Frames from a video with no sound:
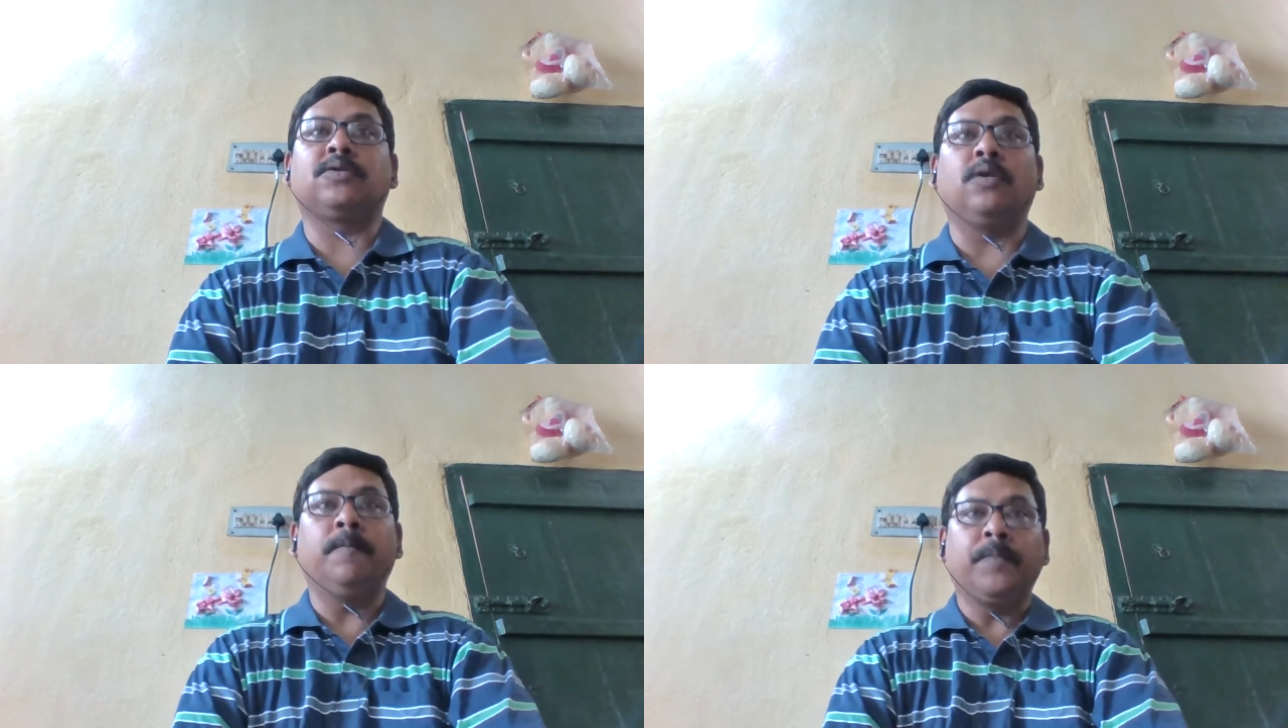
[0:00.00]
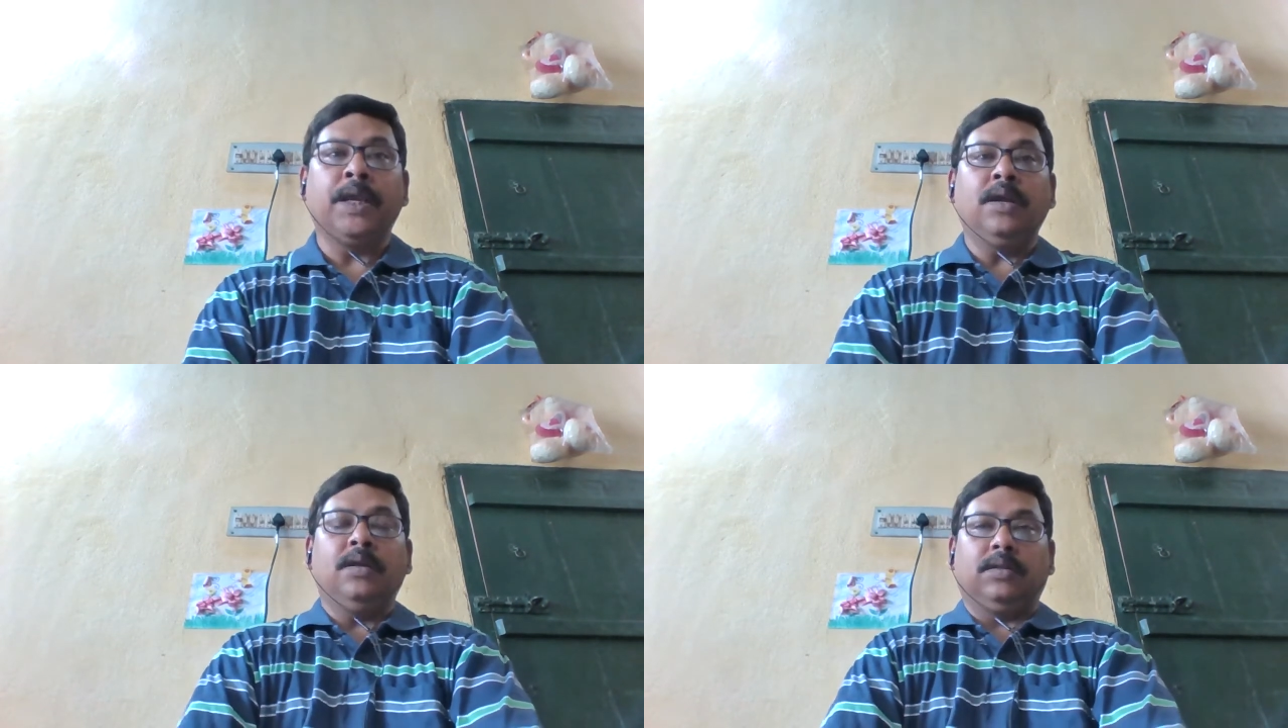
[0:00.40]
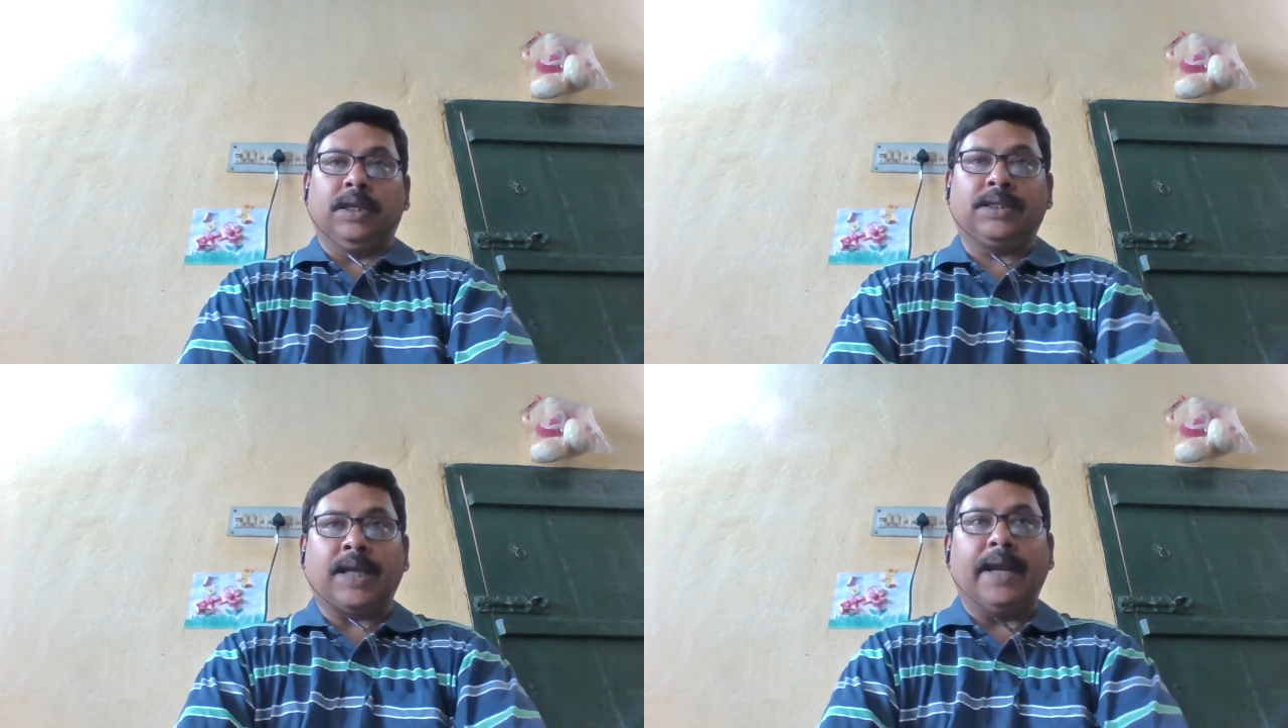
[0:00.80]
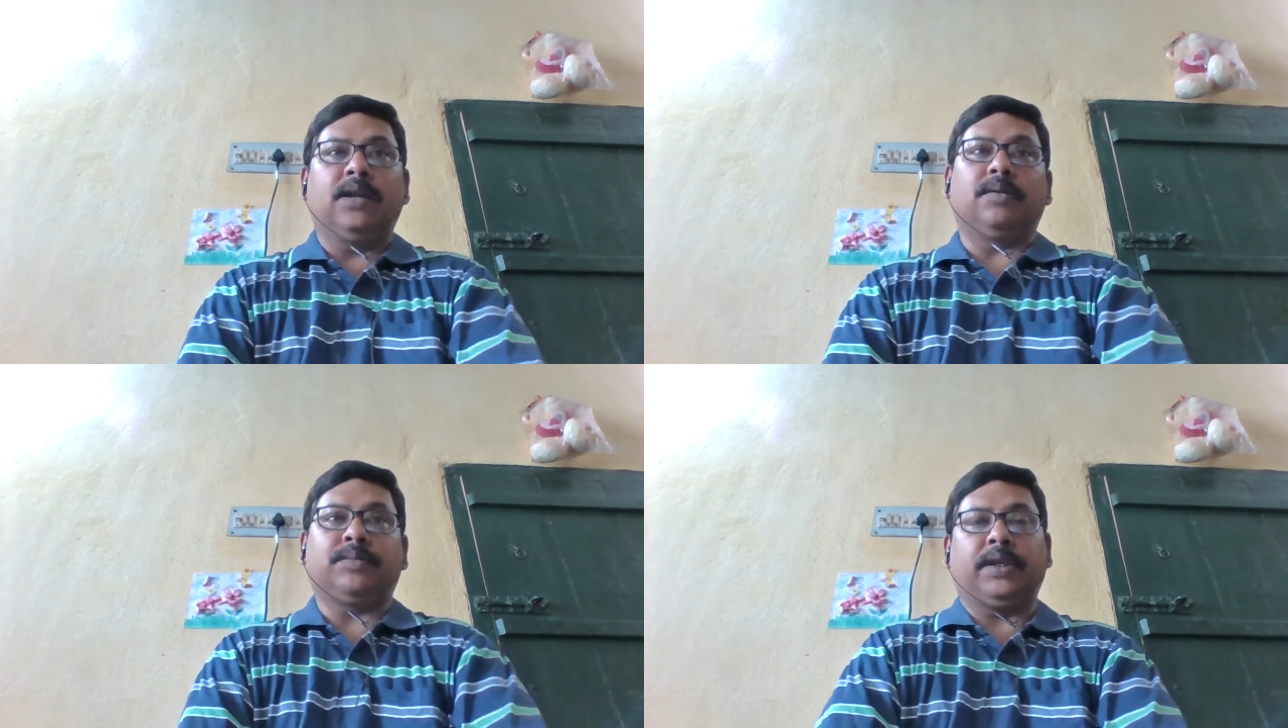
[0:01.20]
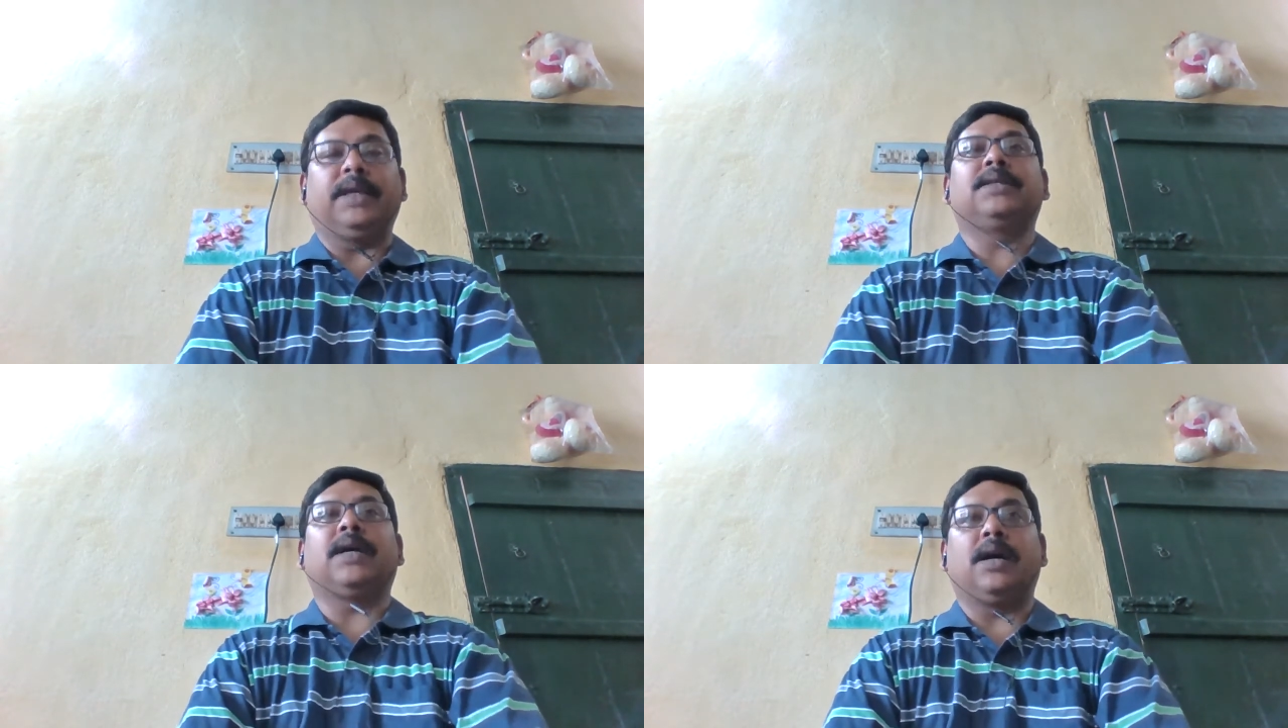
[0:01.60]
So these kind of
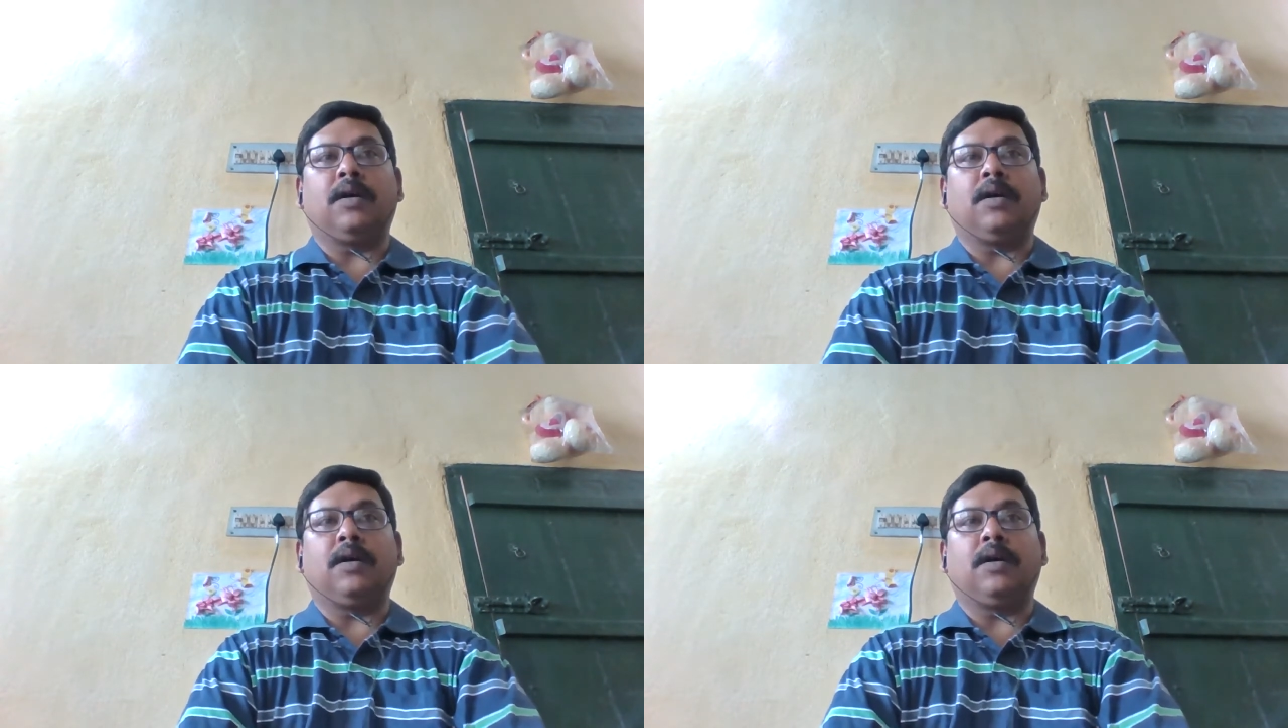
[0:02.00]
things are